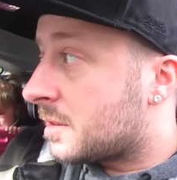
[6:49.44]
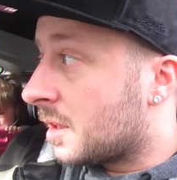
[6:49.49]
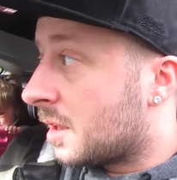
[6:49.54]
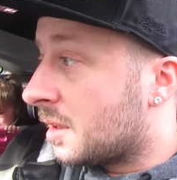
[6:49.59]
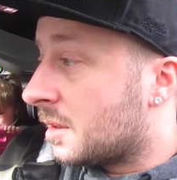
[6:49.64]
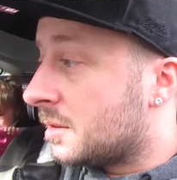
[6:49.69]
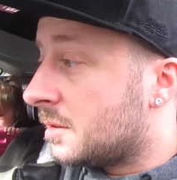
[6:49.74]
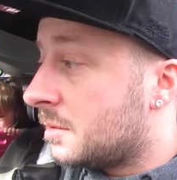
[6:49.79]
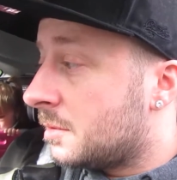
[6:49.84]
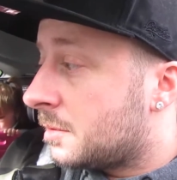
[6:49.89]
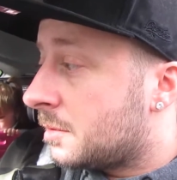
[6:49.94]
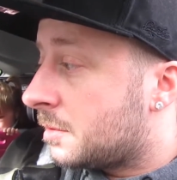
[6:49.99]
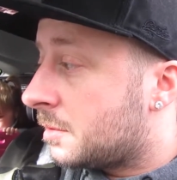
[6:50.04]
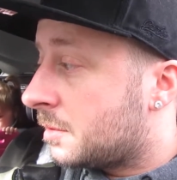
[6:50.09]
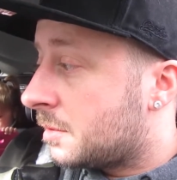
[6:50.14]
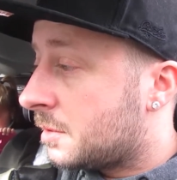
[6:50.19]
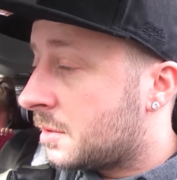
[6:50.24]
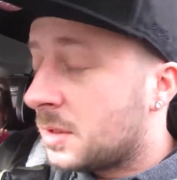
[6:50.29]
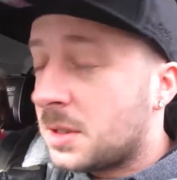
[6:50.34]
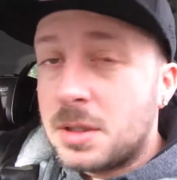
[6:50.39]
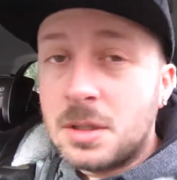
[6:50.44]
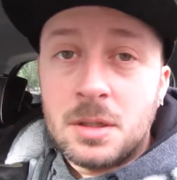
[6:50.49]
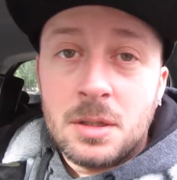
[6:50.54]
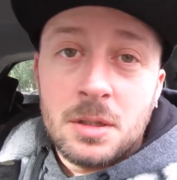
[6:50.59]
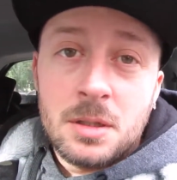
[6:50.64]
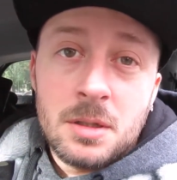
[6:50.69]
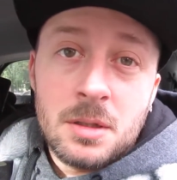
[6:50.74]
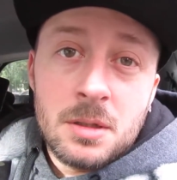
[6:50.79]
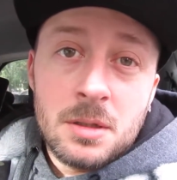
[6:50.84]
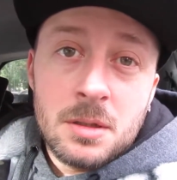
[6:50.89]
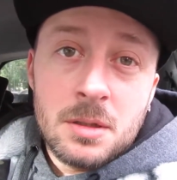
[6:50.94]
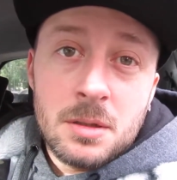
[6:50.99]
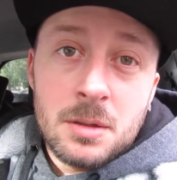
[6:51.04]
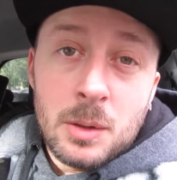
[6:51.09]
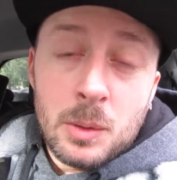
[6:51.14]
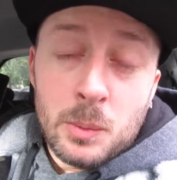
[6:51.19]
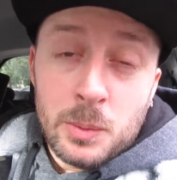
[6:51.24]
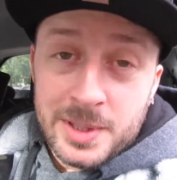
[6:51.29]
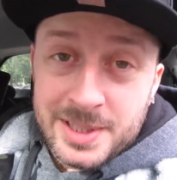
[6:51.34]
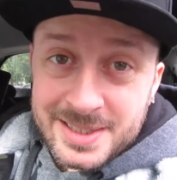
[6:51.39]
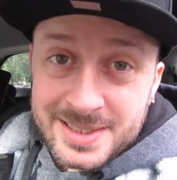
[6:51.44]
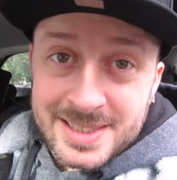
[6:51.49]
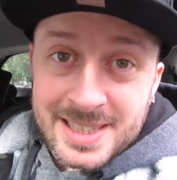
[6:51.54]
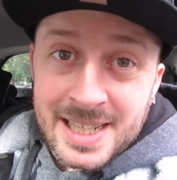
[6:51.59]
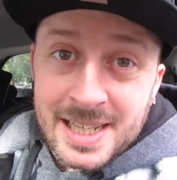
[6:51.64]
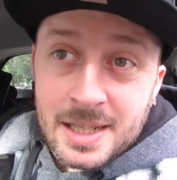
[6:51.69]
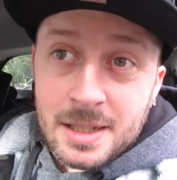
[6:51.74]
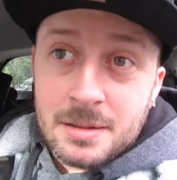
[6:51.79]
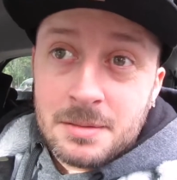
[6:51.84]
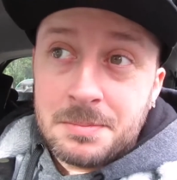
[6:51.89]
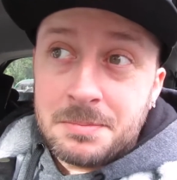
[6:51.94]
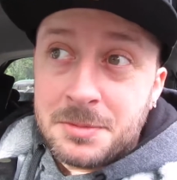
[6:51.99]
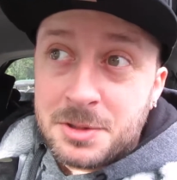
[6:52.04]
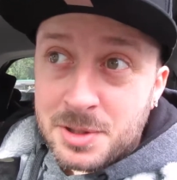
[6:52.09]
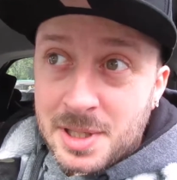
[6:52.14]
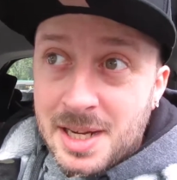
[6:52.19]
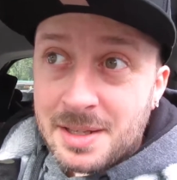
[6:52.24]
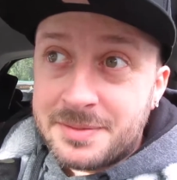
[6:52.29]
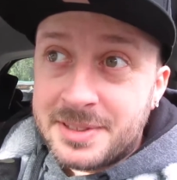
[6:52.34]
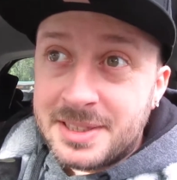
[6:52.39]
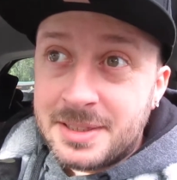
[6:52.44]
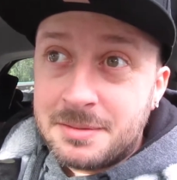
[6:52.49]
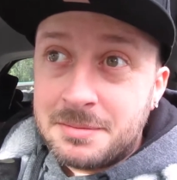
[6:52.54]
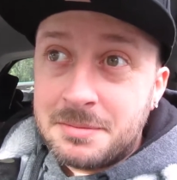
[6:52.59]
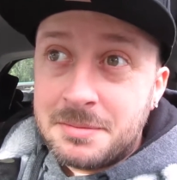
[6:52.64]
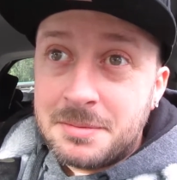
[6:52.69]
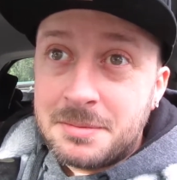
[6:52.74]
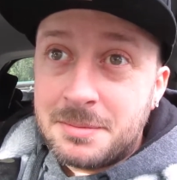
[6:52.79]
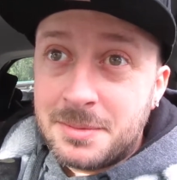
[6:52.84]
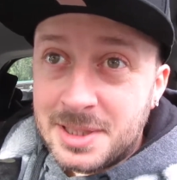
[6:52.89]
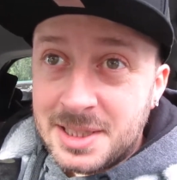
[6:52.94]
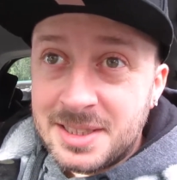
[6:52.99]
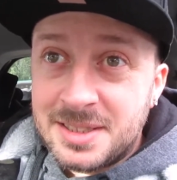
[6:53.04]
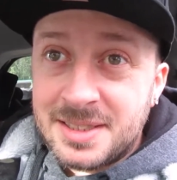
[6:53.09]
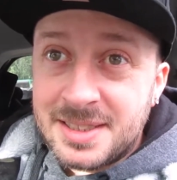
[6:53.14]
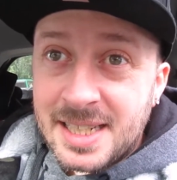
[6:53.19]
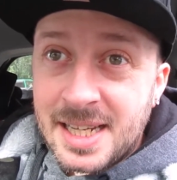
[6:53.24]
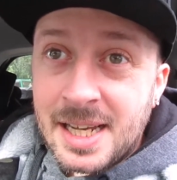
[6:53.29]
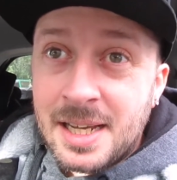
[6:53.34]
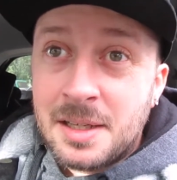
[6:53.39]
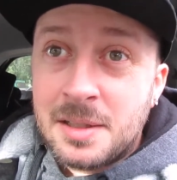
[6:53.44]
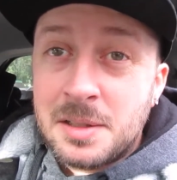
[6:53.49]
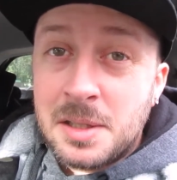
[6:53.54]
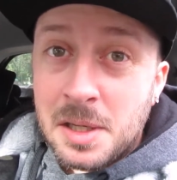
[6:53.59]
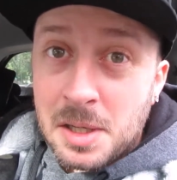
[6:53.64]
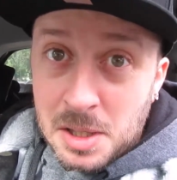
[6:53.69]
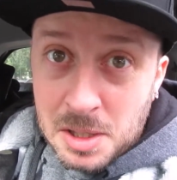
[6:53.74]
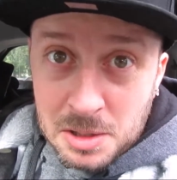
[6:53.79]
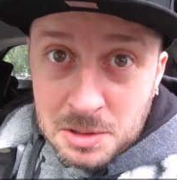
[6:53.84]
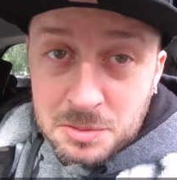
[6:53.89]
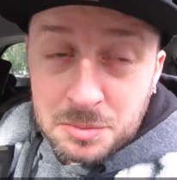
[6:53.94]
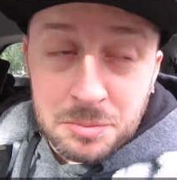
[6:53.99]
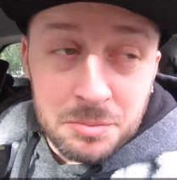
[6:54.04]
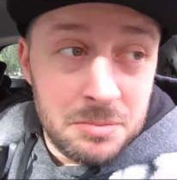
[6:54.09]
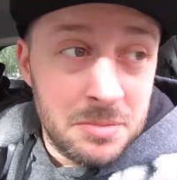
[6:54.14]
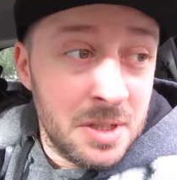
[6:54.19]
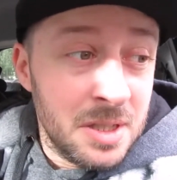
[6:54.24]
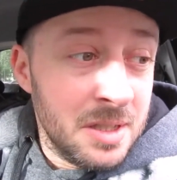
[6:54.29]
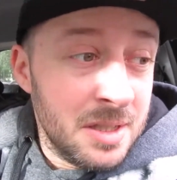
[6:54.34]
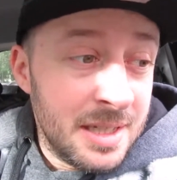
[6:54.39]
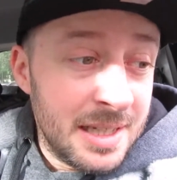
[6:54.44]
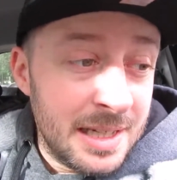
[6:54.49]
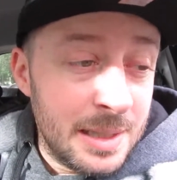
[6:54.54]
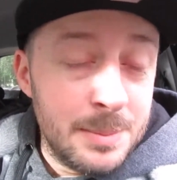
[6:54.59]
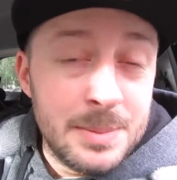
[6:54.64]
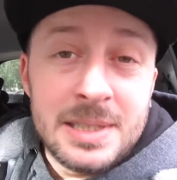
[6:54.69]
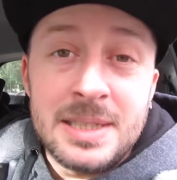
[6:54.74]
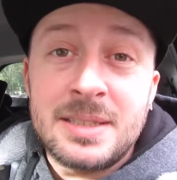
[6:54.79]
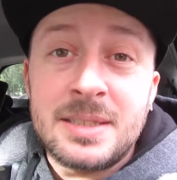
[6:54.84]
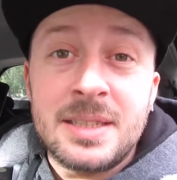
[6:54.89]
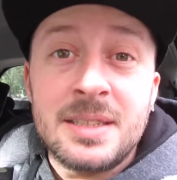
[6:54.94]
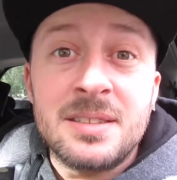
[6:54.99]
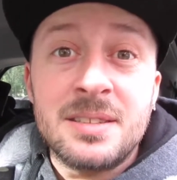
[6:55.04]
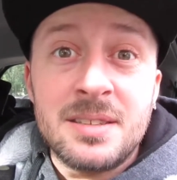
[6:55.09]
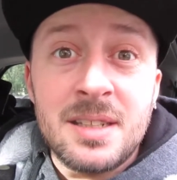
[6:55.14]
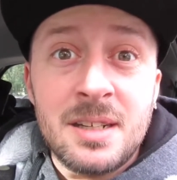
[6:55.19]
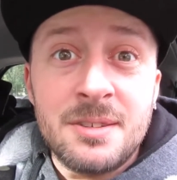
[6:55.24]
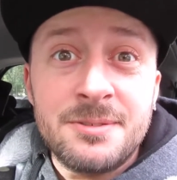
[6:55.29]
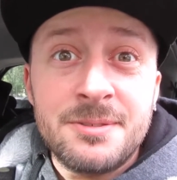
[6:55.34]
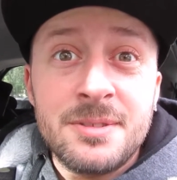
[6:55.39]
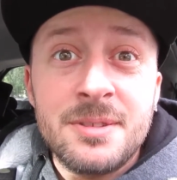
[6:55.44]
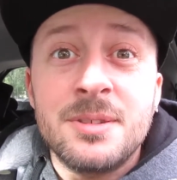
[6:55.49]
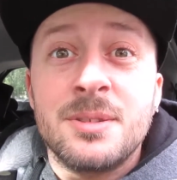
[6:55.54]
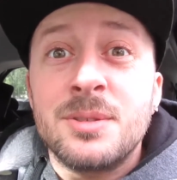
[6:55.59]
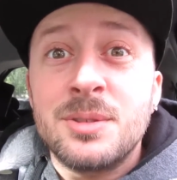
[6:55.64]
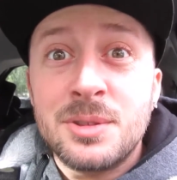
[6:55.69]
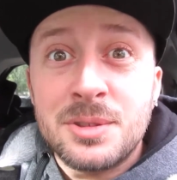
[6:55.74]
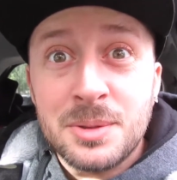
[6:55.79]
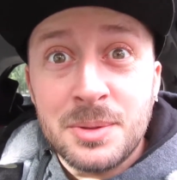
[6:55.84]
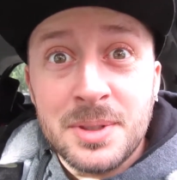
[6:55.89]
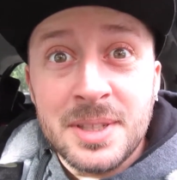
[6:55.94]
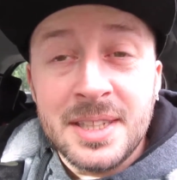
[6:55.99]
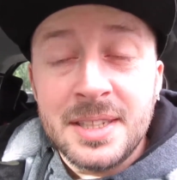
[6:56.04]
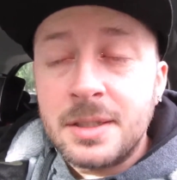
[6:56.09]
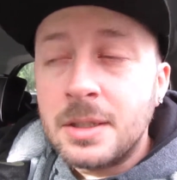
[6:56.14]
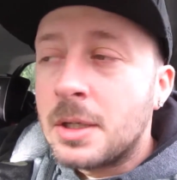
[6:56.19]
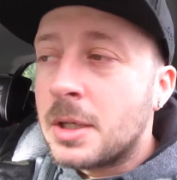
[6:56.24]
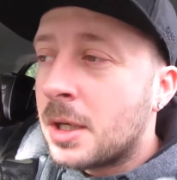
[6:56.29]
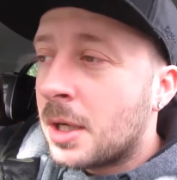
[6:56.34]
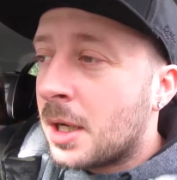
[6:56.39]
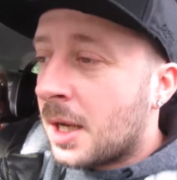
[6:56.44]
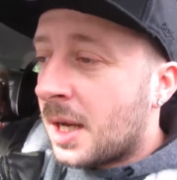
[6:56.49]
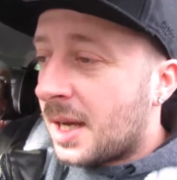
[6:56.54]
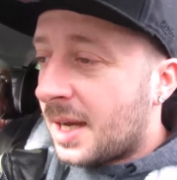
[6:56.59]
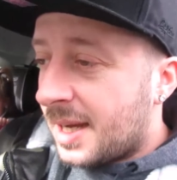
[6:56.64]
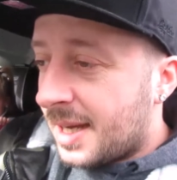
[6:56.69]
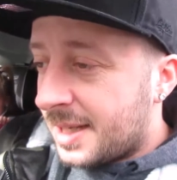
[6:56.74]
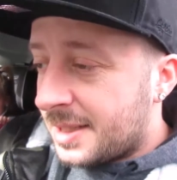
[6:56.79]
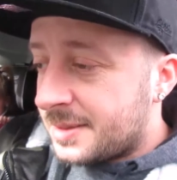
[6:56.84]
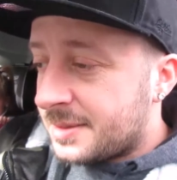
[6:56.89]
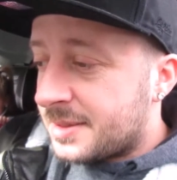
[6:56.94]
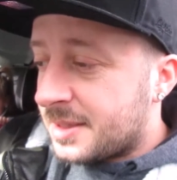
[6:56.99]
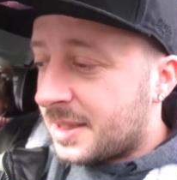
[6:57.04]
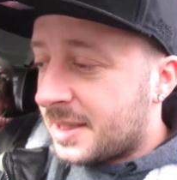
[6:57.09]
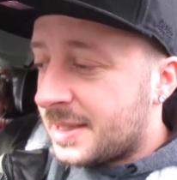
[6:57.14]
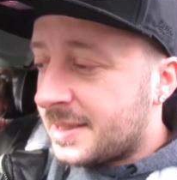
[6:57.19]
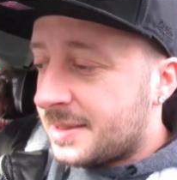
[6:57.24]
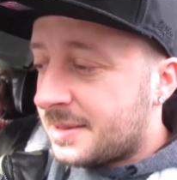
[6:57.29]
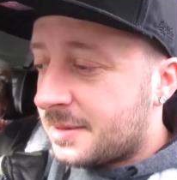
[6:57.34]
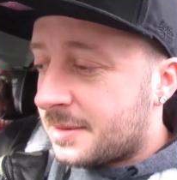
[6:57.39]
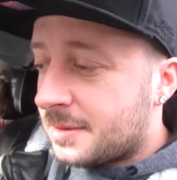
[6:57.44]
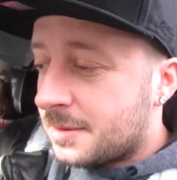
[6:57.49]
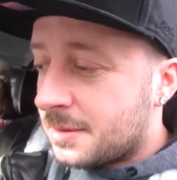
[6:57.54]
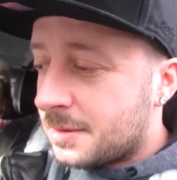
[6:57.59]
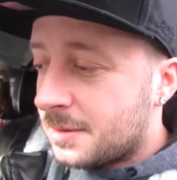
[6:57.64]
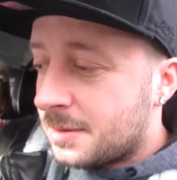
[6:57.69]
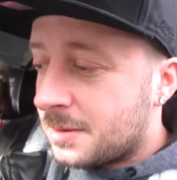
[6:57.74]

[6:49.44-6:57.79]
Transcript: so we need to get driving, we need to get home, and we need to get stuff sorted. And guys,